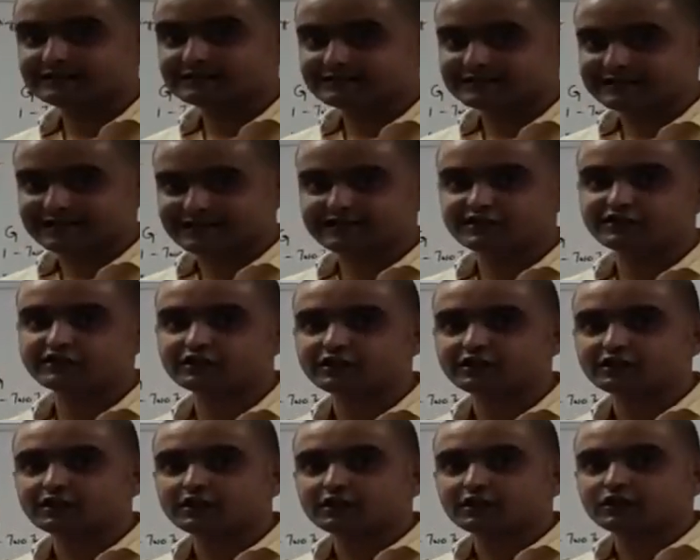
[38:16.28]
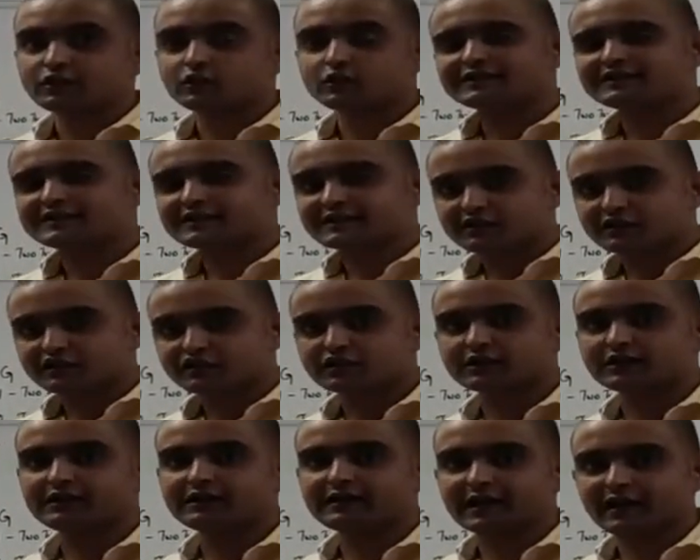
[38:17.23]
test, you
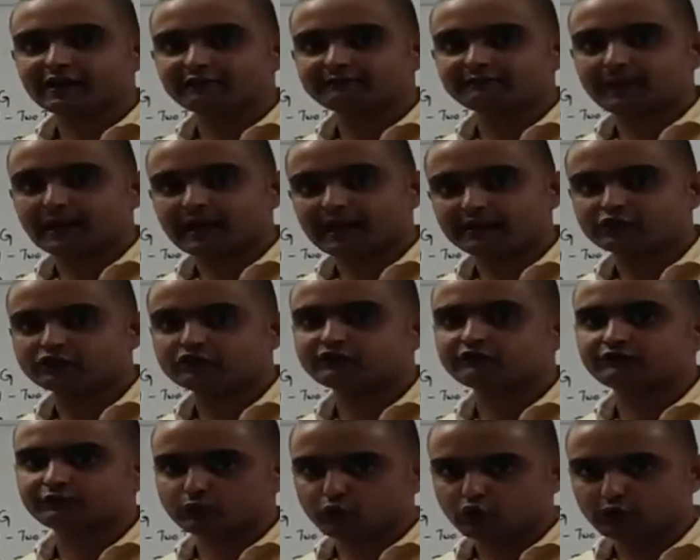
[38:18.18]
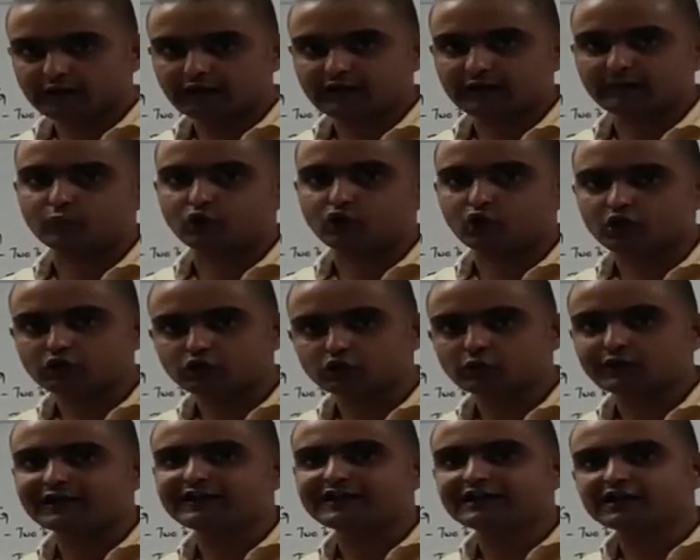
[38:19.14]
essentially have plans of moving abroad to
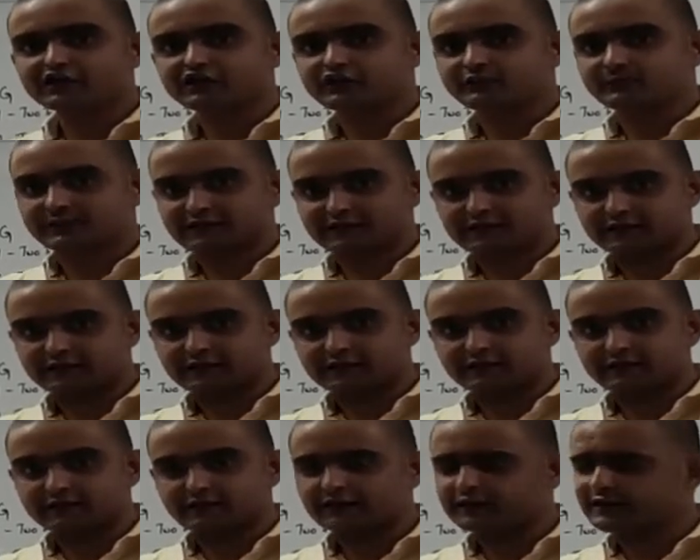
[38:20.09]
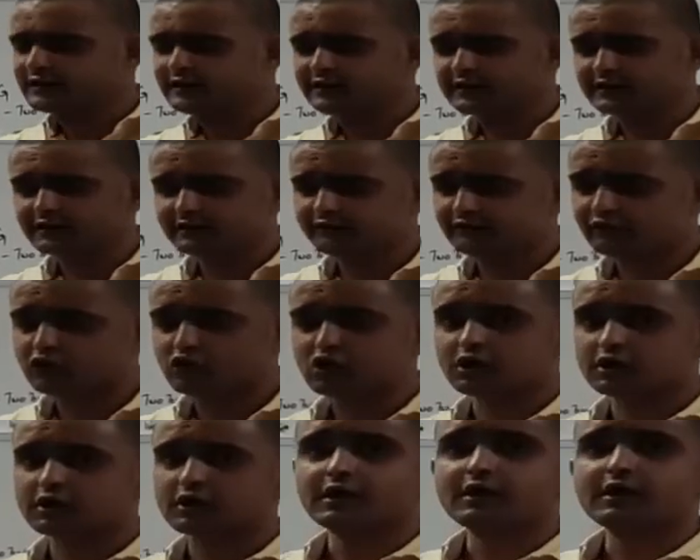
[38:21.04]
an English-speaking country, either
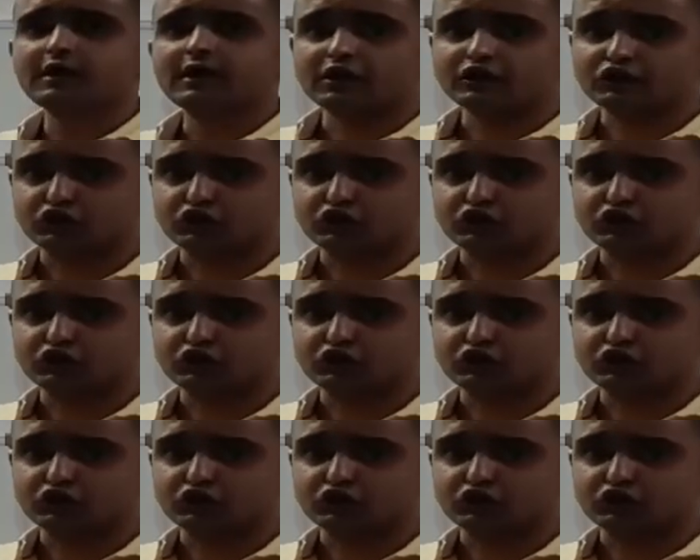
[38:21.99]
for a